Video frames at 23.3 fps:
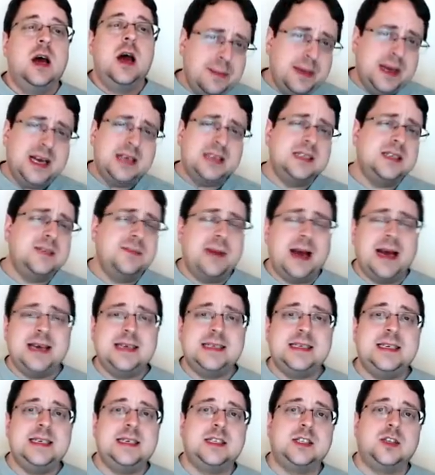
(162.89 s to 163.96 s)
And because the
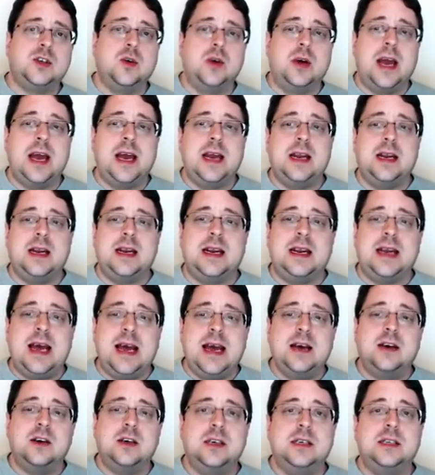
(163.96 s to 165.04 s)
magazine is located
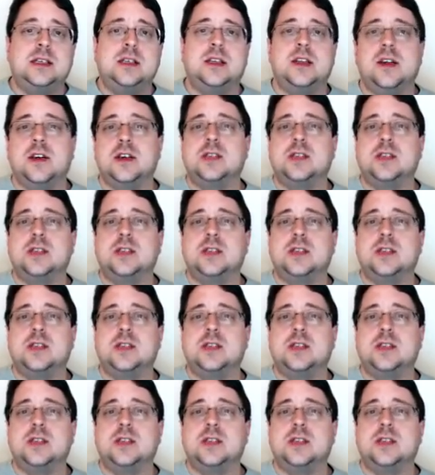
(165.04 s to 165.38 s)
in England,